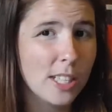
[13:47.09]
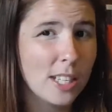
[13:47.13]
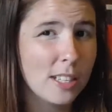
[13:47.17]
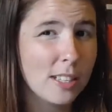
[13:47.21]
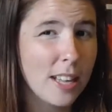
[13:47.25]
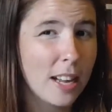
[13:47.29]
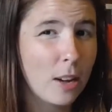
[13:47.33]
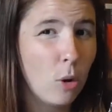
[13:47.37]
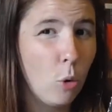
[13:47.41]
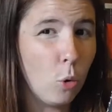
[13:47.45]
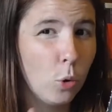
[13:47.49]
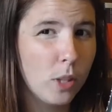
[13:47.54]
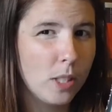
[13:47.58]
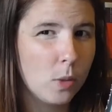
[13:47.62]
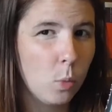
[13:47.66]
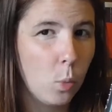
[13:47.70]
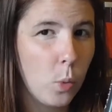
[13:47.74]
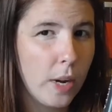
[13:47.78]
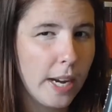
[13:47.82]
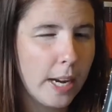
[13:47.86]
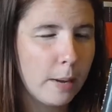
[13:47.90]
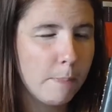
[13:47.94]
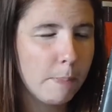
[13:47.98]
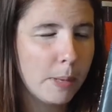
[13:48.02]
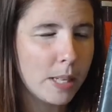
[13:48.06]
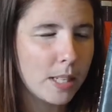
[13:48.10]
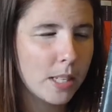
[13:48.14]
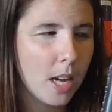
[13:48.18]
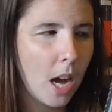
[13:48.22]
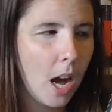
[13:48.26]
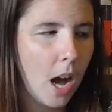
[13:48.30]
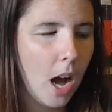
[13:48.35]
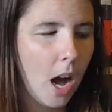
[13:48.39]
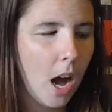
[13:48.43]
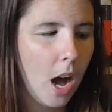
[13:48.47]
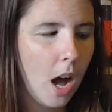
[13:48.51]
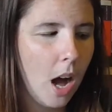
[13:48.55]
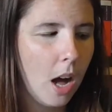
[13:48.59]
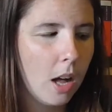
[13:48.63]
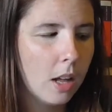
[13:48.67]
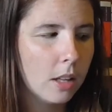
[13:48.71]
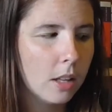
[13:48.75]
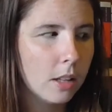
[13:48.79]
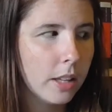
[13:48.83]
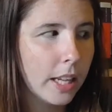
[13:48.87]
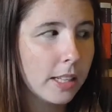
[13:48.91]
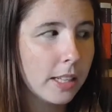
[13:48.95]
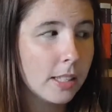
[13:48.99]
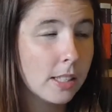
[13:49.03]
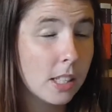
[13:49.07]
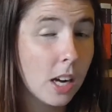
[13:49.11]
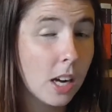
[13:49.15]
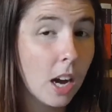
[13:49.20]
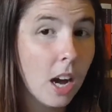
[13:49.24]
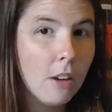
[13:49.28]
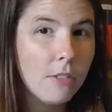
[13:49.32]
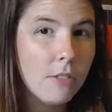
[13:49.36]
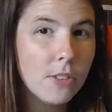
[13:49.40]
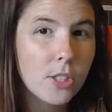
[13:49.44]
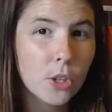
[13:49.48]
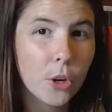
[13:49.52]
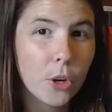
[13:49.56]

because there's like all this weird, bizarre like stuff.